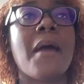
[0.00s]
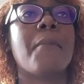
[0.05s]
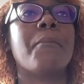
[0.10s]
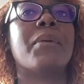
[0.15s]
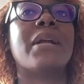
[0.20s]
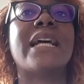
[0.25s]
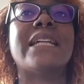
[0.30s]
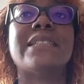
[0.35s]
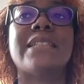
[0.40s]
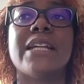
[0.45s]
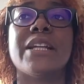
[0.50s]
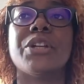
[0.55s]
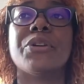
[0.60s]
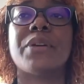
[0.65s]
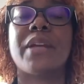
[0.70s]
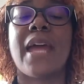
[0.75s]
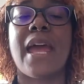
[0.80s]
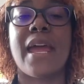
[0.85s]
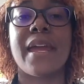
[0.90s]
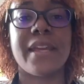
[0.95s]
But I said,
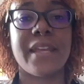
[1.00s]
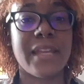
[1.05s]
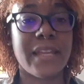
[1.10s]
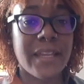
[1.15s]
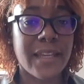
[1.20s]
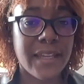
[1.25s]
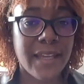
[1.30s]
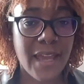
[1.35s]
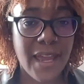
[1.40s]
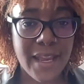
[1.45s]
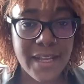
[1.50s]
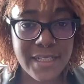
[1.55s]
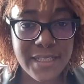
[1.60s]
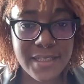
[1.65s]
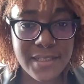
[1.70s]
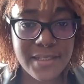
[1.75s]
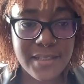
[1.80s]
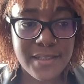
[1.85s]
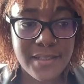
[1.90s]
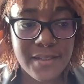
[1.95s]
okay, in
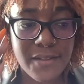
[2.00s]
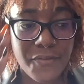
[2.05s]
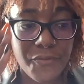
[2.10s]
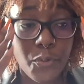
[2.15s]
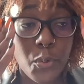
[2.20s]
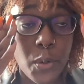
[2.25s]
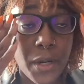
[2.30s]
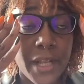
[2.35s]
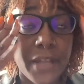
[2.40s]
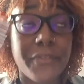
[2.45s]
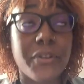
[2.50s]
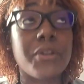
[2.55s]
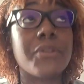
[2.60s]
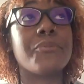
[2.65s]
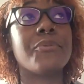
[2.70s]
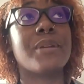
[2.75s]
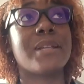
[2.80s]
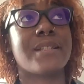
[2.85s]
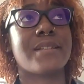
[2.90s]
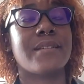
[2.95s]
case for whatever
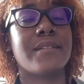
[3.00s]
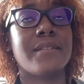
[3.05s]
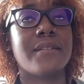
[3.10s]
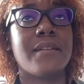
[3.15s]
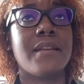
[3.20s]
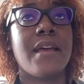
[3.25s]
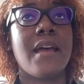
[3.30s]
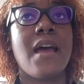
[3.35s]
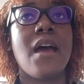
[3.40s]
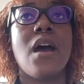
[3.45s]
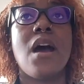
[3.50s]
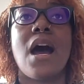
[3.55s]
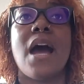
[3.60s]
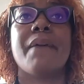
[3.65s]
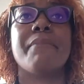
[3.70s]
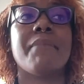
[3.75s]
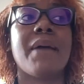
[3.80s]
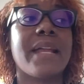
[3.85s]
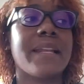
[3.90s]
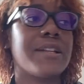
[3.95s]
reason I
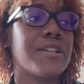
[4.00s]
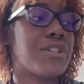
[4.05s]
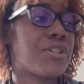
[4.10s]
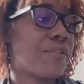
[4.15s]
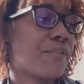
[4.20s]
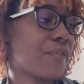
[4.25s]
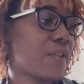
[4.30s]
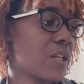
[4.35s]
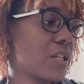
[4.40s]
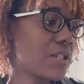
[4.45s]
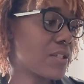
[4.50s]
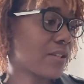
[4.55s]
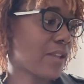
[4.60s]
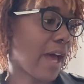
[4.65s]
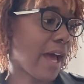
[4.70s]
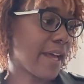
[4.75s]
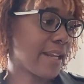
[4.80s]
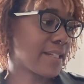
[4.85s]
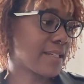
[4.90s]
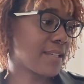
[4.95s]
managed to finish
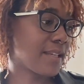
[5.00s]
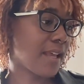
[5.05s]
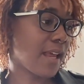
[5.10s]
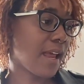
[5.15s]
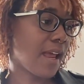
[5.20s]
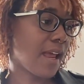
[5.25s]
that